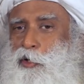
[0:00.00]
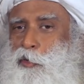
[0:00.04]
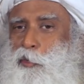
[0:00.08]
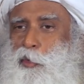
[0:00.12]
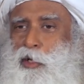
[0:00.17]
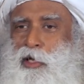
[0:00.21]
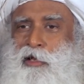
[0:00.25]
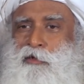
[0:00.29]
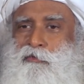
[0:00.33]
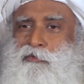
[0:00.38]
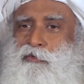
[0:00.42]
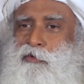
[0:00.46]

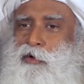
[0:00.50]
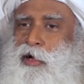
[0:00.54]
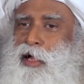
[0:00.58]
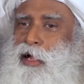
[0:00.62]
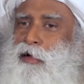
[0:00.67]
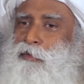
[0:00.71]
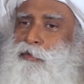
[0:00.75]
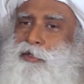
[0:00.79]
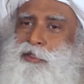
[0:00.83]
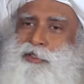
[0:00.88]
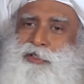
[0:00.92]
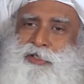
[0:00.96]
twenty-four
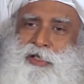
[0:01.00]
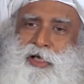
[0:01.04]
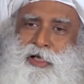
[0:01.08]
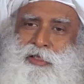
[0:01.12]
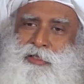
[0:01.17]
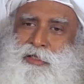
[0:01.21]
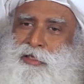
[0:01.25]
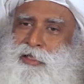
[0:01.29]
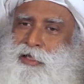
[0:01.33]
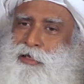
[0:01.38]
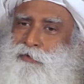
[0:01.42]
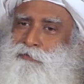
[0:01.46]
hour
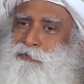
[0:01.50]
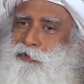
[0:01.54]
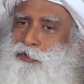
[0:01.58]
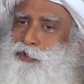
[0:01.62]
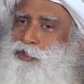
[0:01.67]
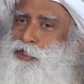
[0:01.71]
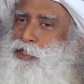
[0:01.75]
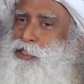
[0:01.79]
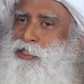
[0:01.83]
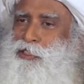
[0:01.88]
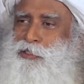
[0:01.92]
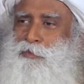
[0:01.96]
sadhana for
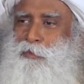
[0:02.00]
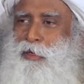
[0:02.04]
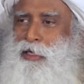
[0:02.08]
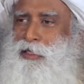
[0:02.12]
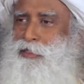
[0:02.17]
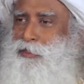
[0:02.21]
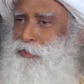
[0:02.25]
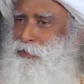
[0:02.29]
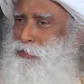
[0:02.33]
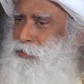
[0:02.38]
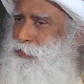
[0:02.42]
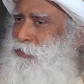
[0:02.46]
six
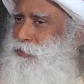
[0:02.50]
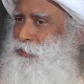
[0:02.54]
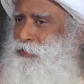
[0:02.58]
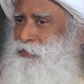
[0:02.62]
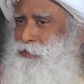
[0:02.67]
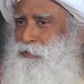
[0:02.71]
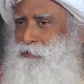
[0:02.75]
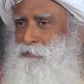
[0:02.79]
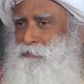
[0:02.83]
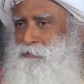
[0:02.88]
months